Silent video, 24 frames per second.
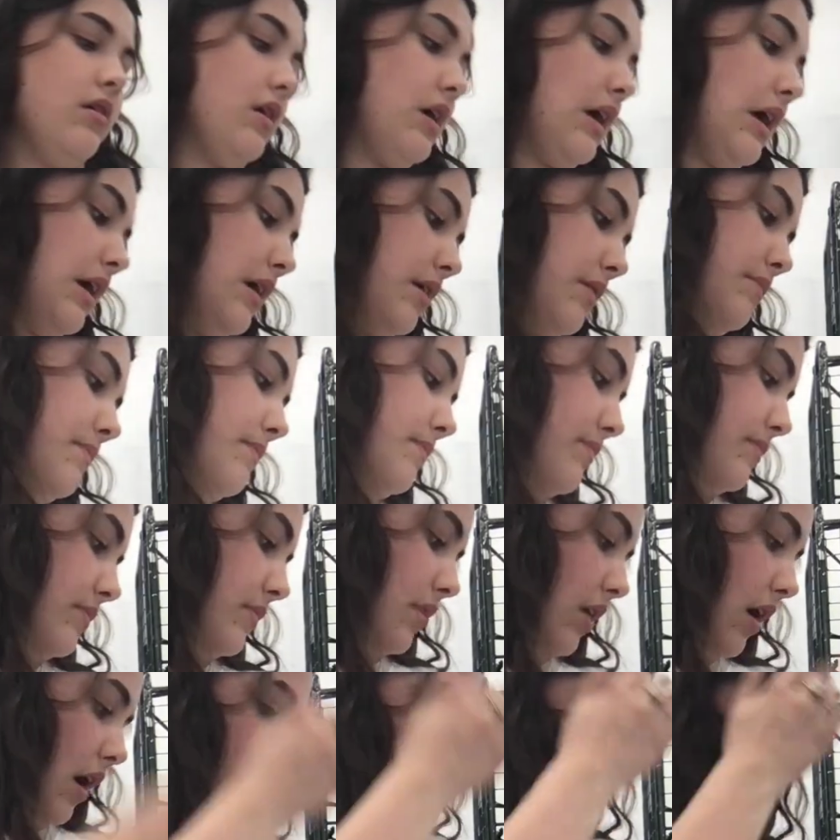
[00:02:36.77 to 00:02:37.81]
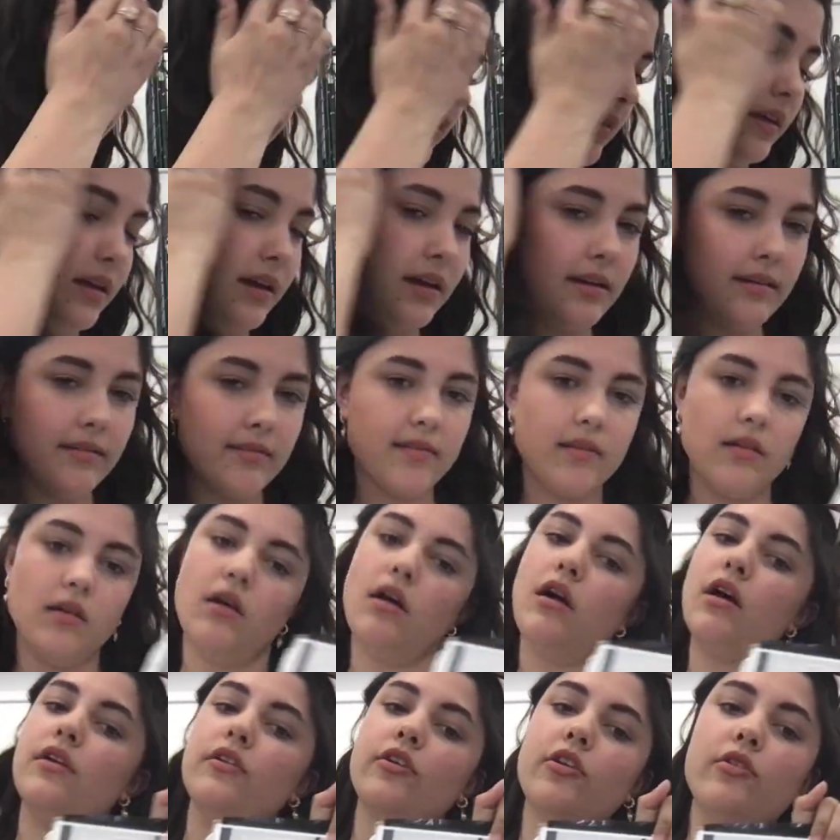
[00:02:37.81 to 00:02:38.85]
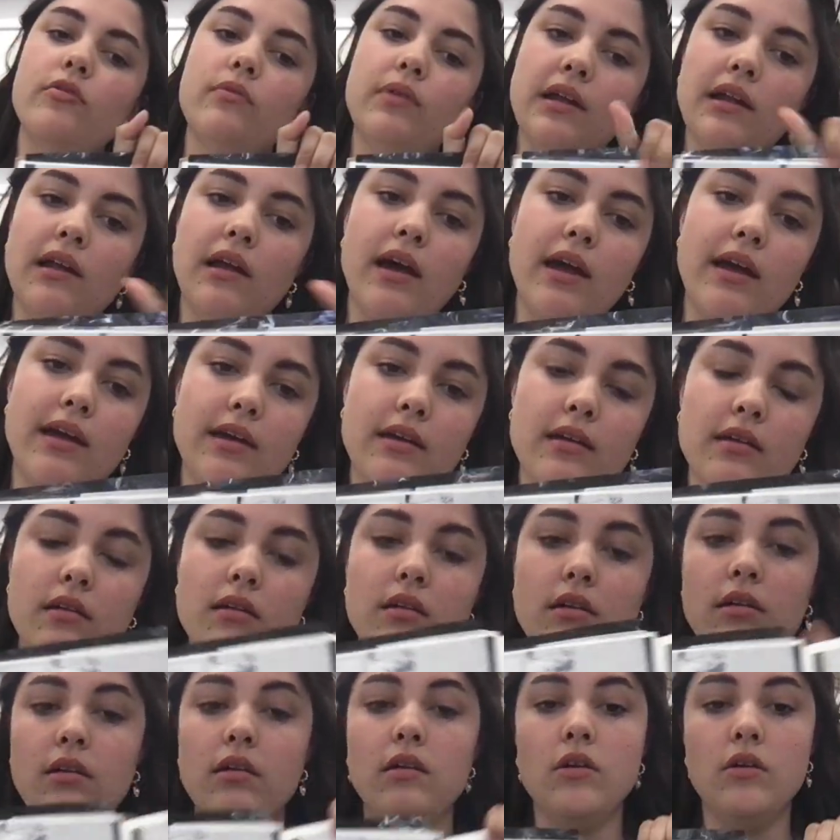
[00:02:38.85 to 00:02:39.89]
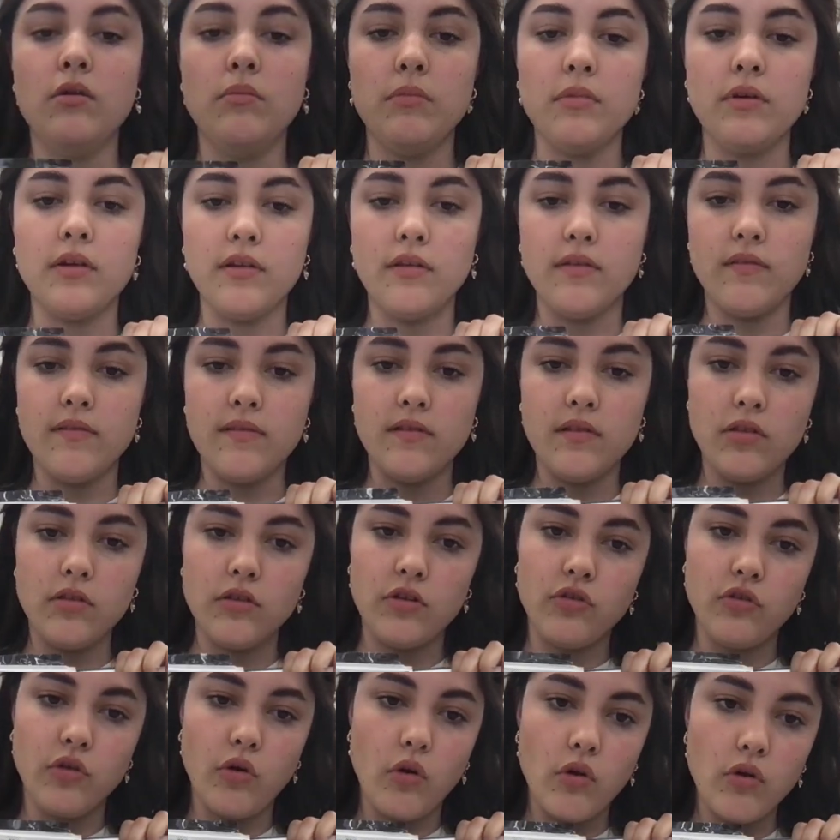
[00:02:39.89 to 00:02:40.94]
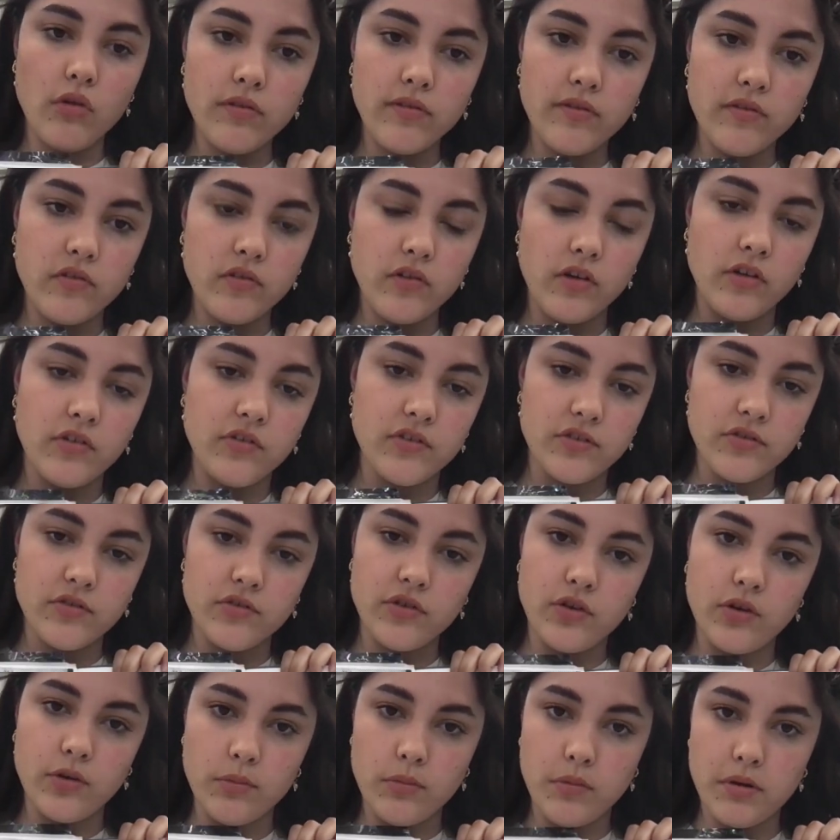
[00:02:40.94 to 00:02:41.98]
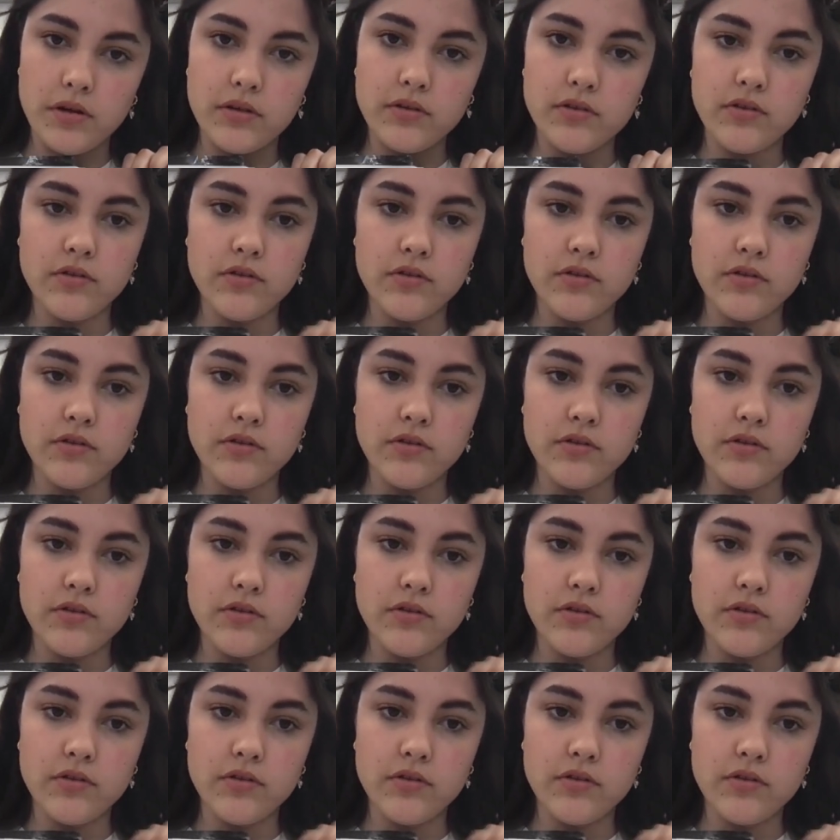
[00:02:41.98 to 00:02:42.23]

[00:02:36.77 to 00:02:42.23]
I think these I don't really like because the dots are just too much.